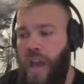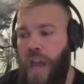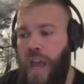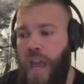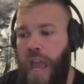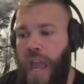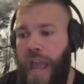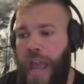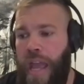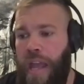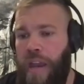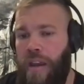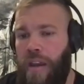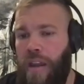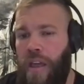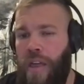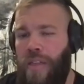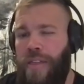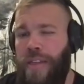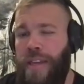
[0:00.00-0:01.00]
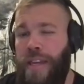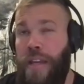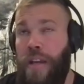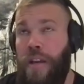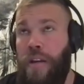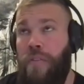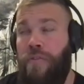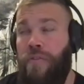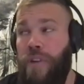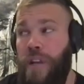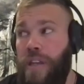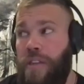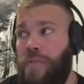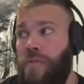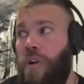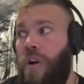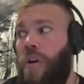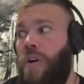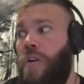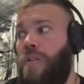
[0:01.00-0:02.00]
And the free
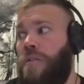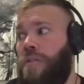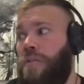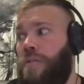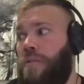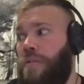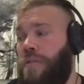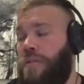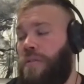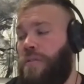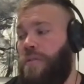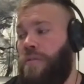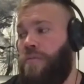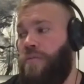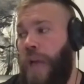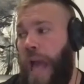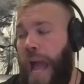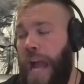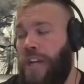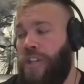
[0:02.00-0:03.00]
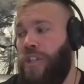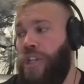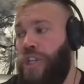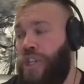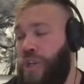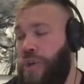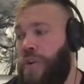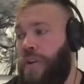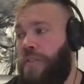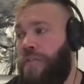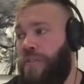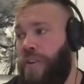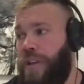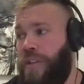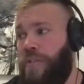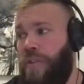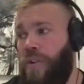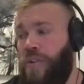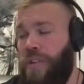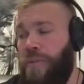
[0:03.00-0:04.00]
throw, actually shooting
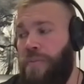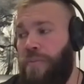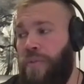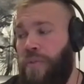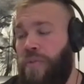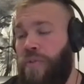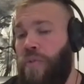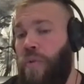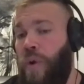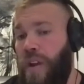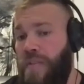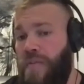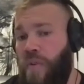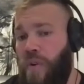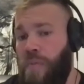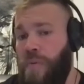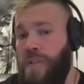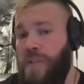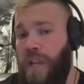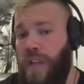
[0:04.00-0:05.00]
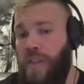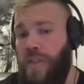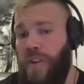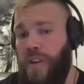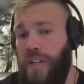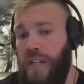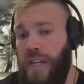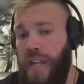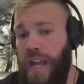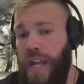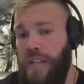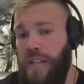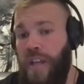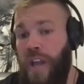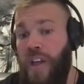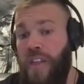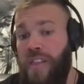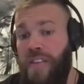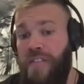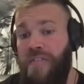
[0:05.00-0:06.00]
free throws, improved 24% in 30 days.
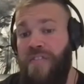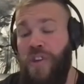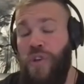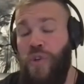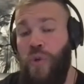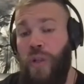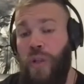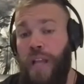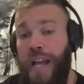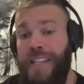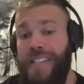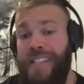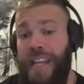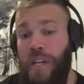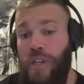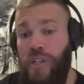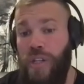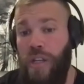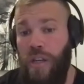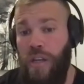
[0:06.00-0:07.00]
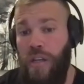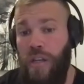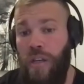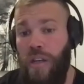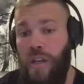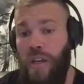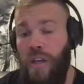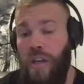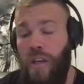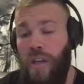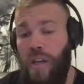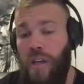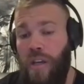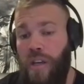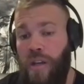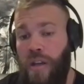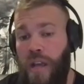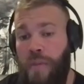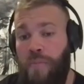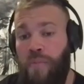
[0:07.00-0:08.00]
The visualization
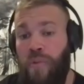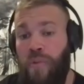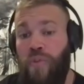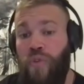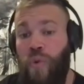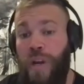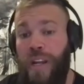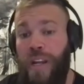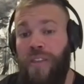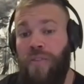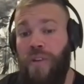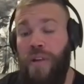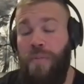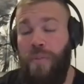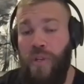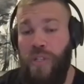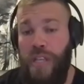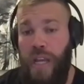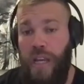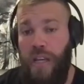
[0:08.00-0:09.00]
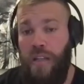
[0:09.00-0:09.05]
improved 23%.